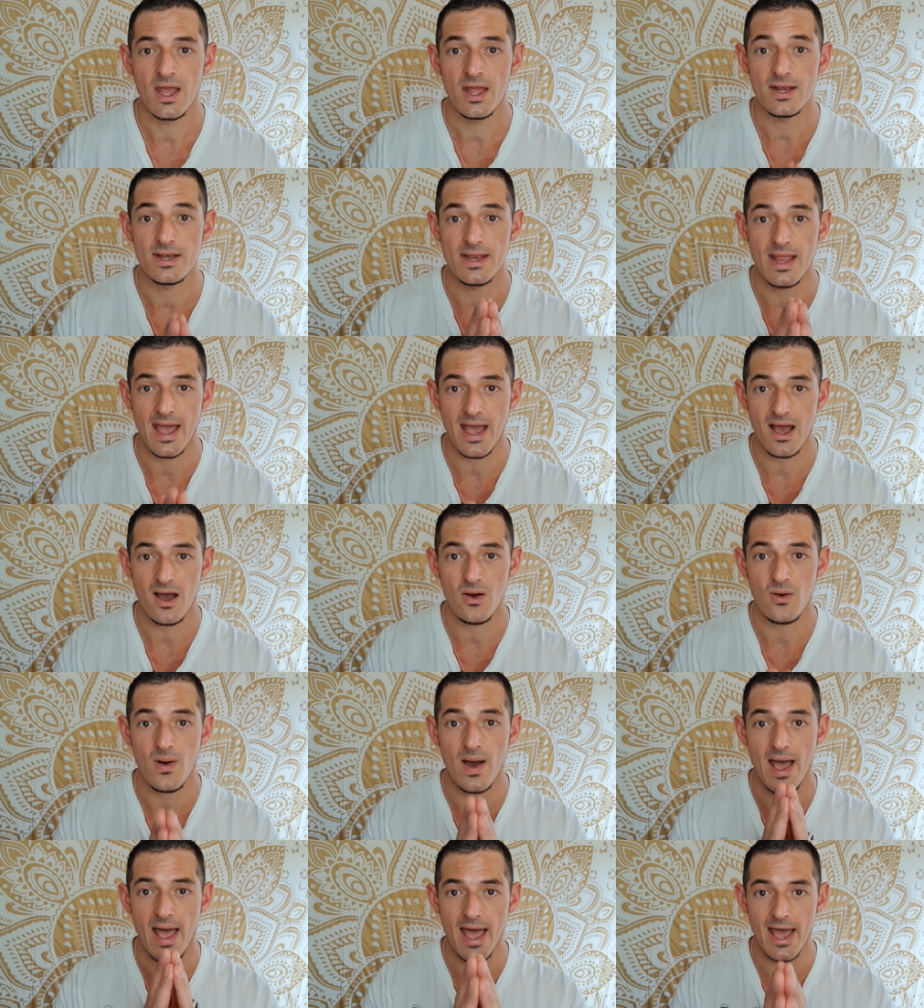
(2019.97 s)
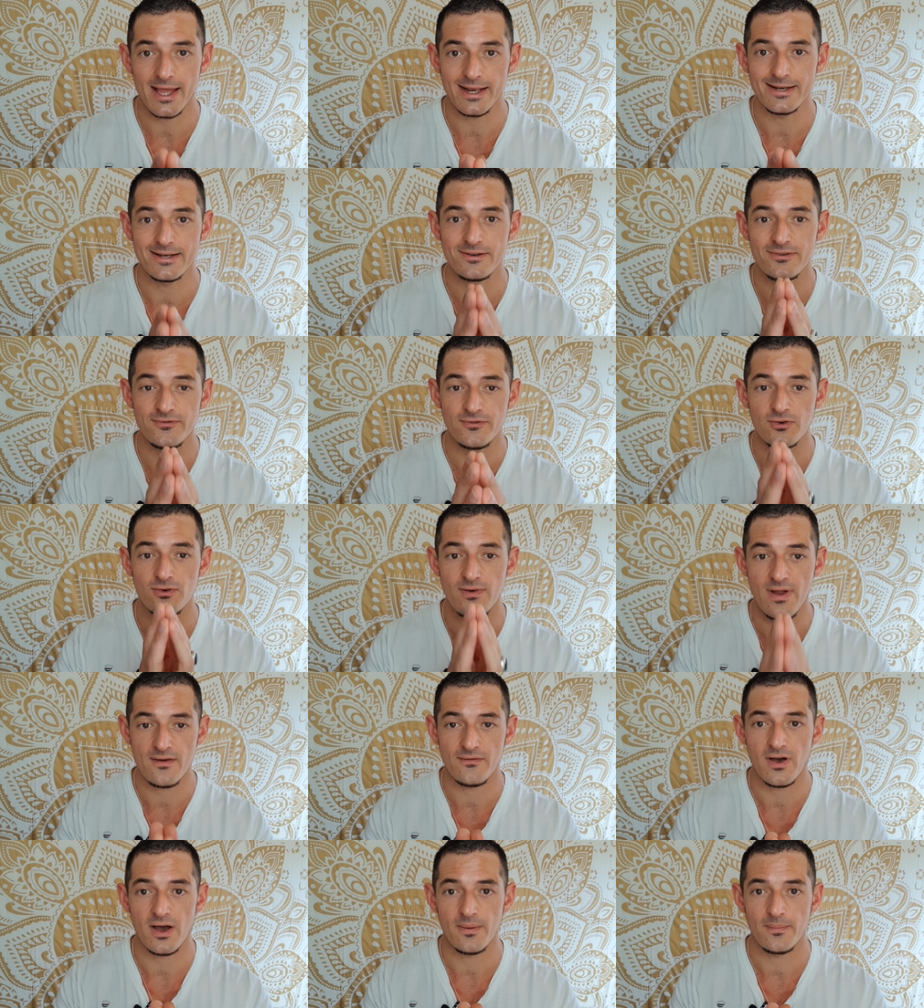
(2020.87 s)
Now and
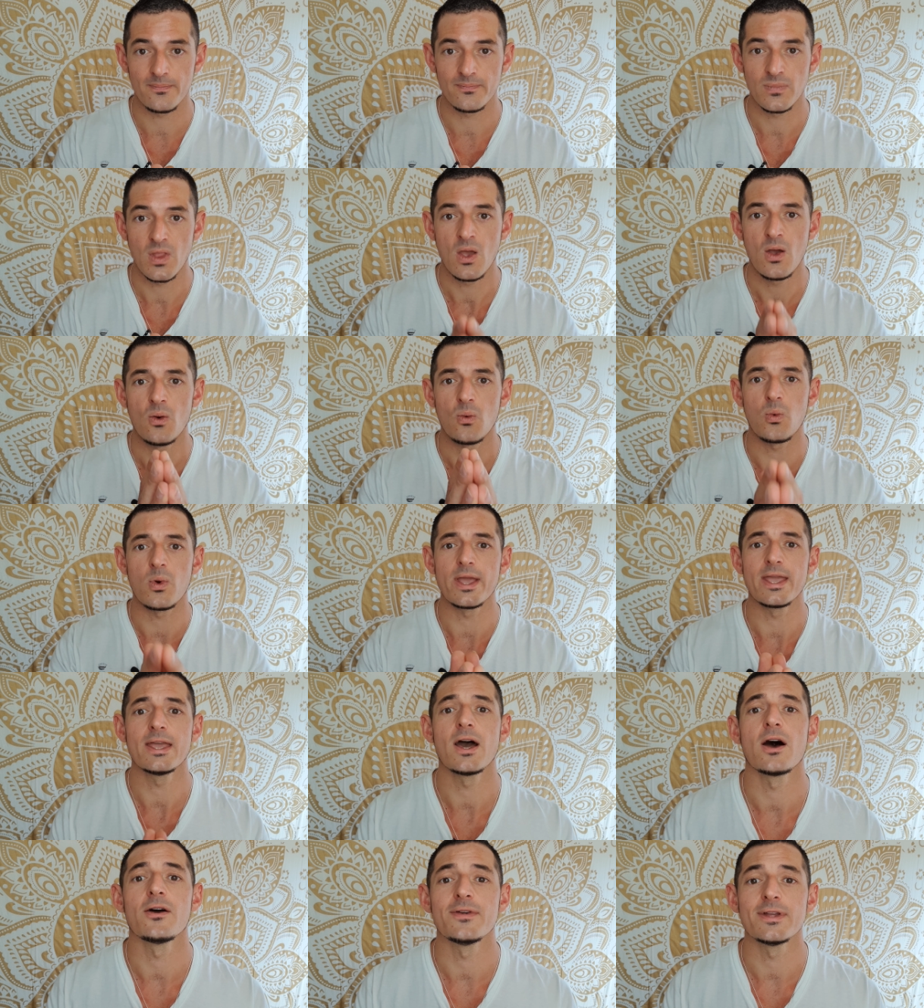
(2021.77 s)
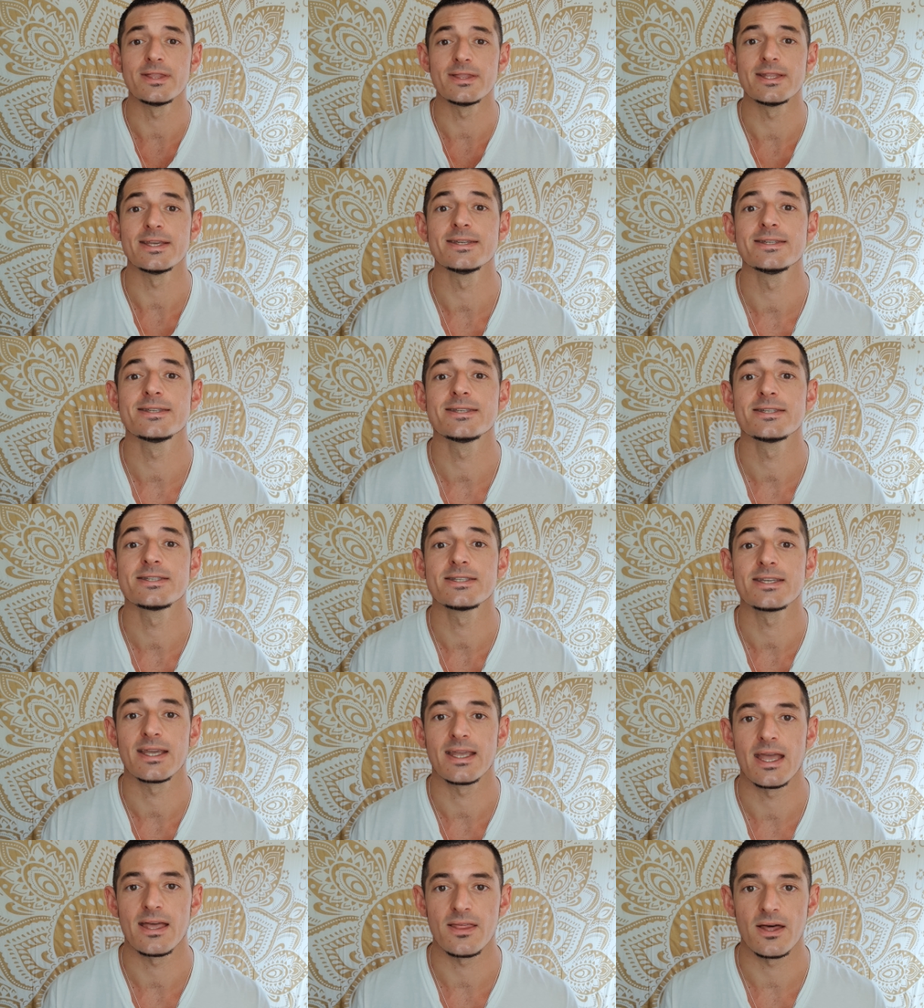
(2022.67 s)
forever, we are in this
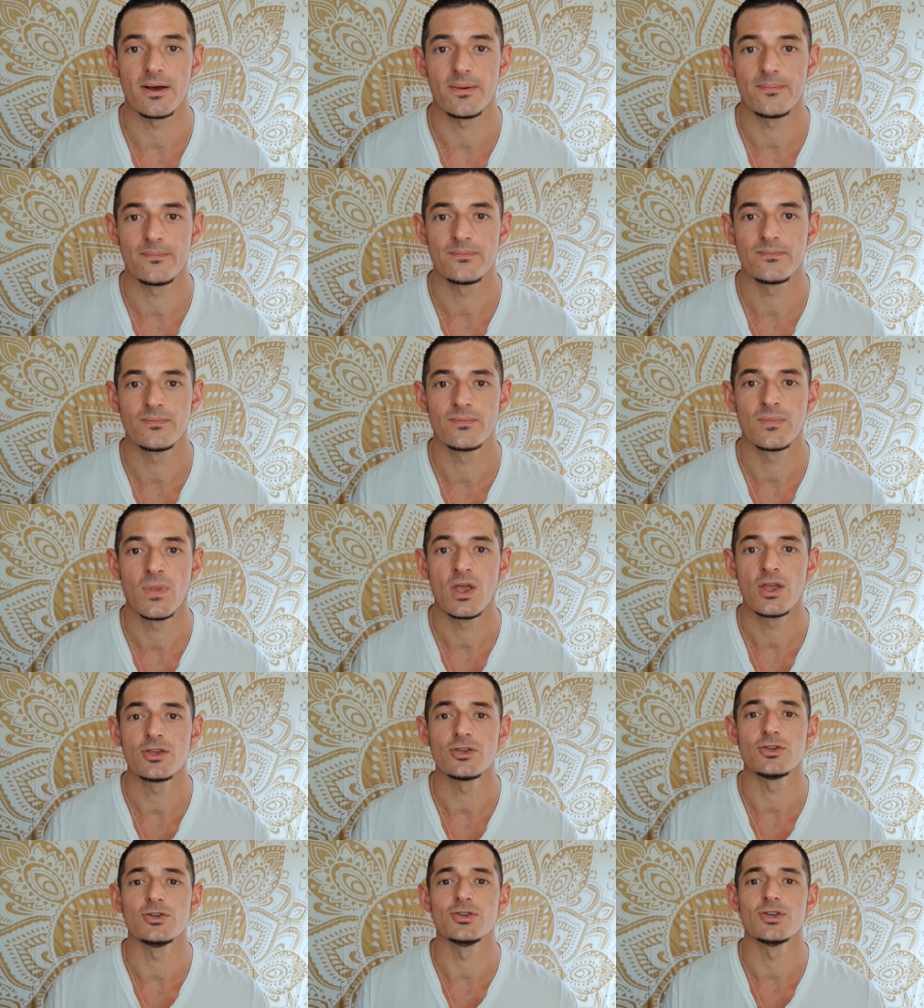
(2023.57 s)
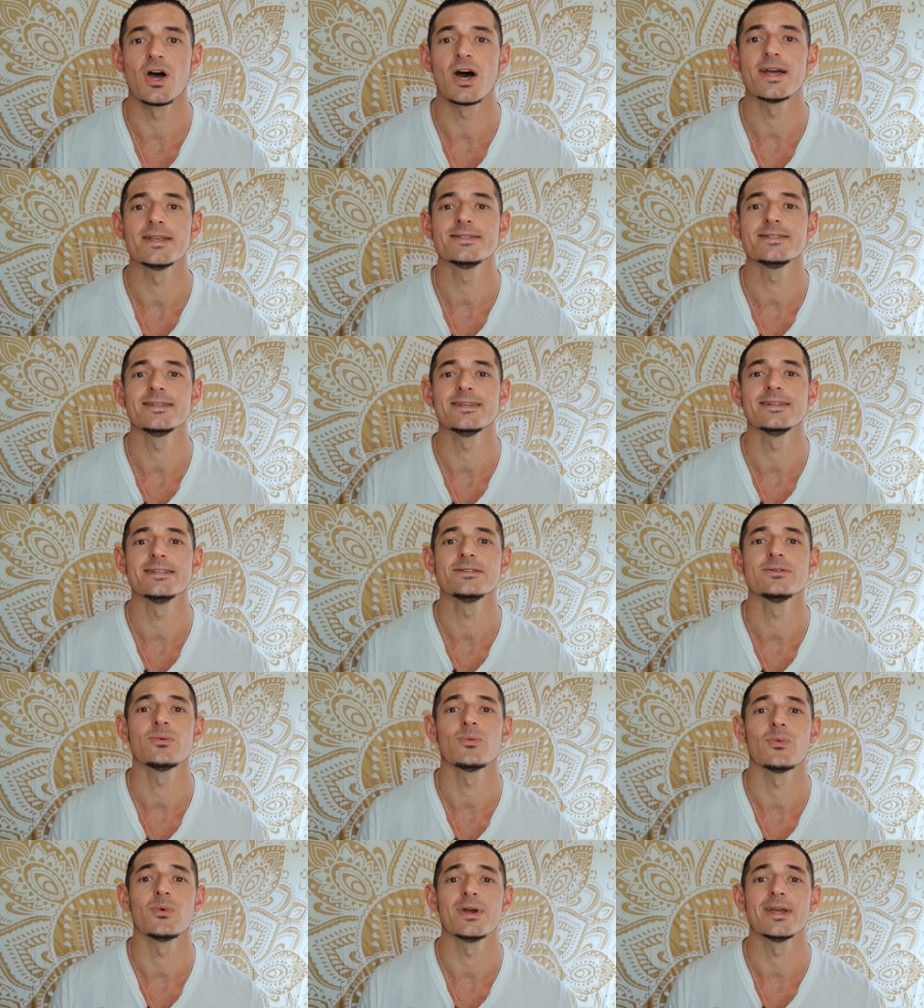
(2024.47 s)
together. United
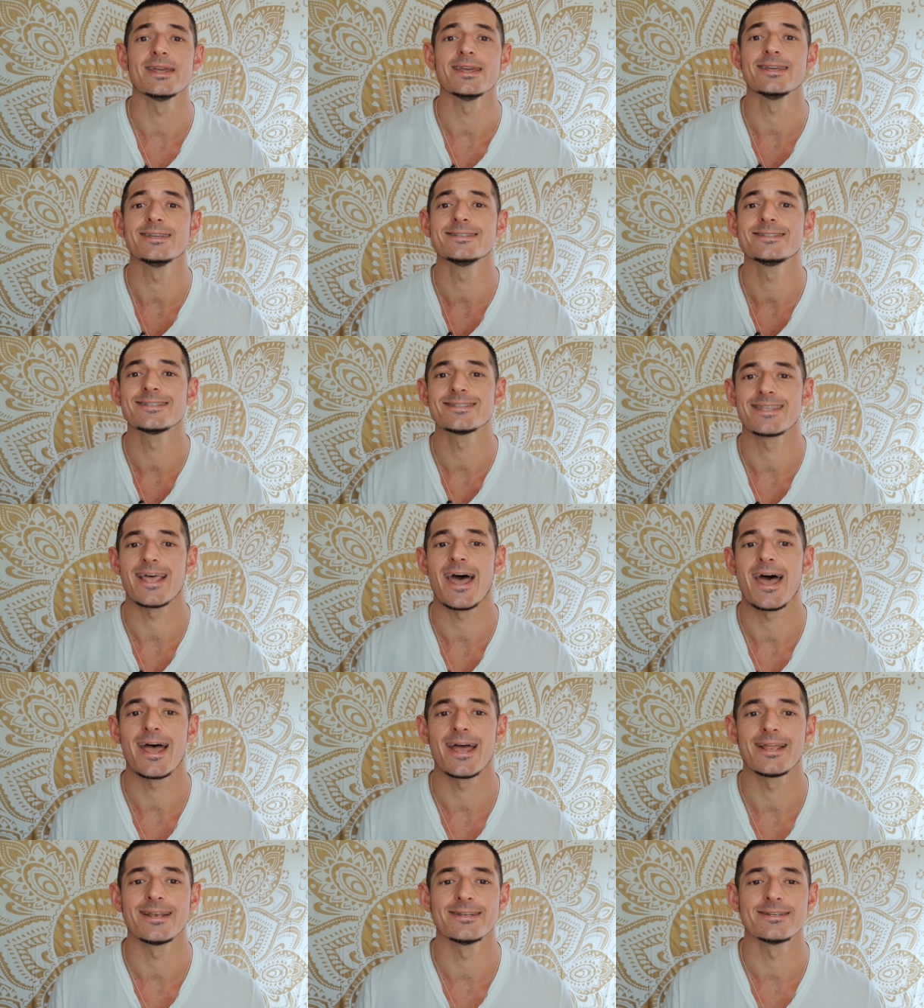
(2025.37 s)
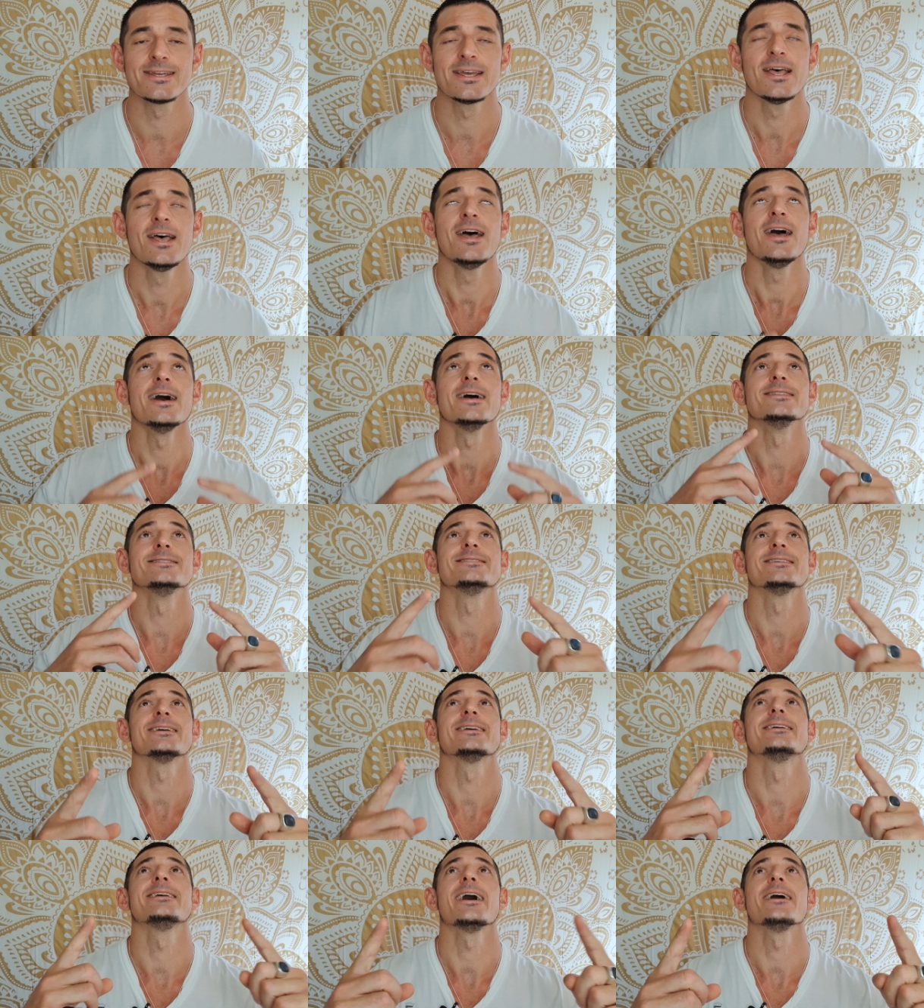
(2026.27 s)
we stand, and
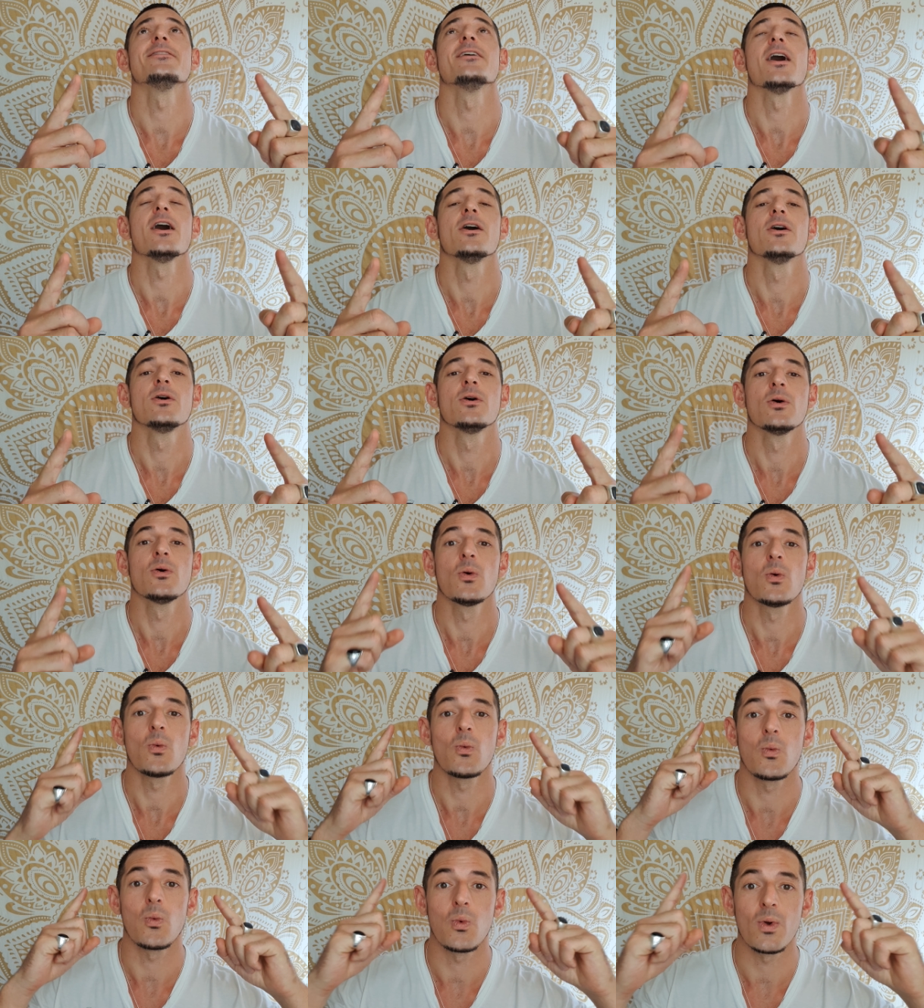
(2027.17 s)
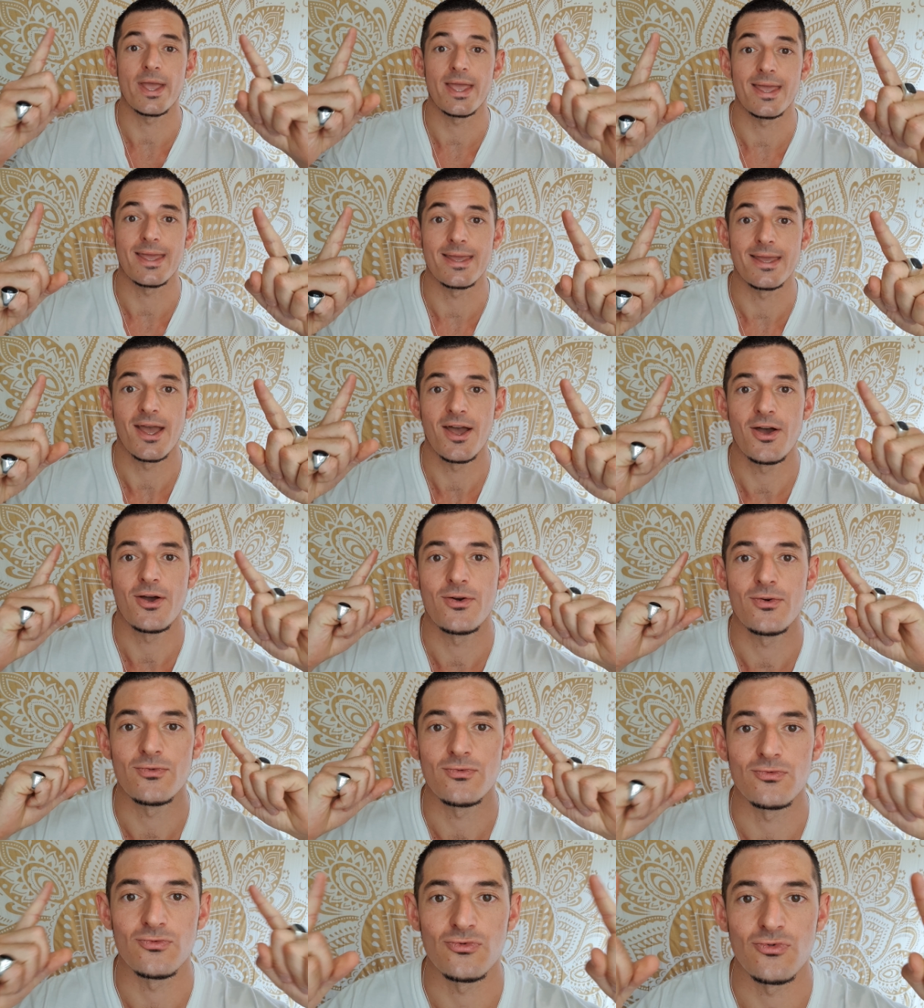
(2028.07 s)
together we
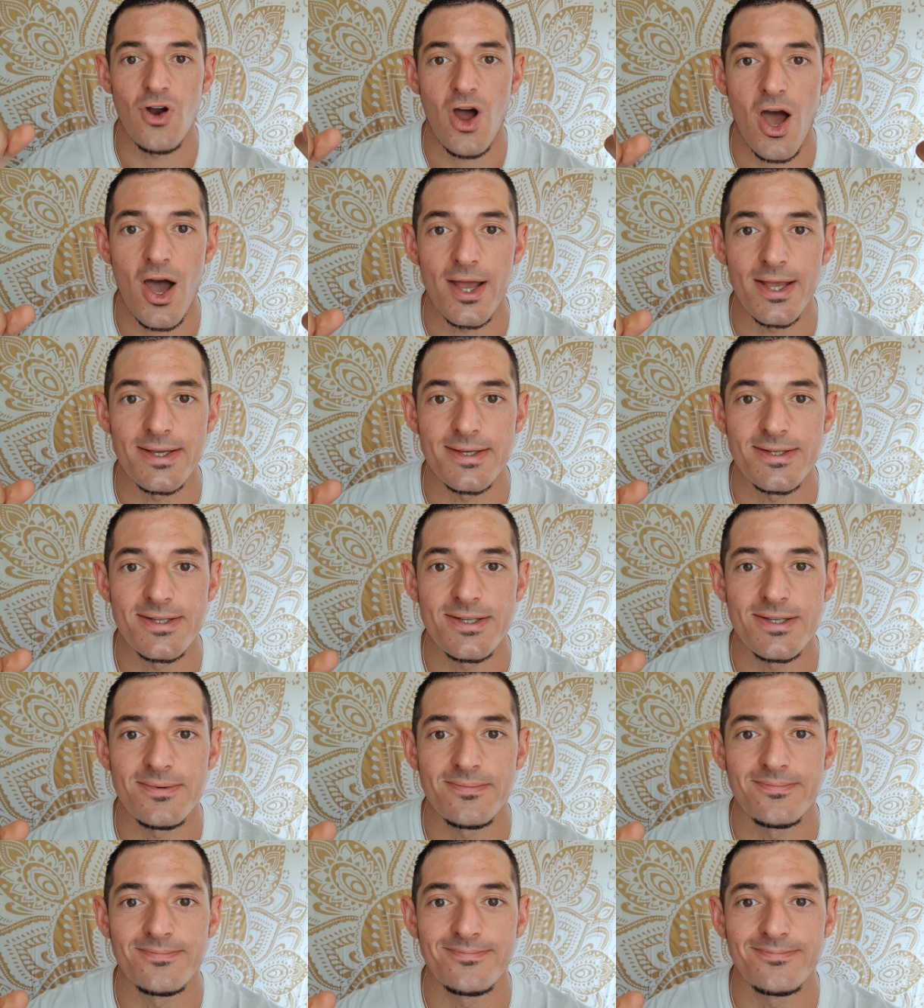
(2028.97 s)
rise.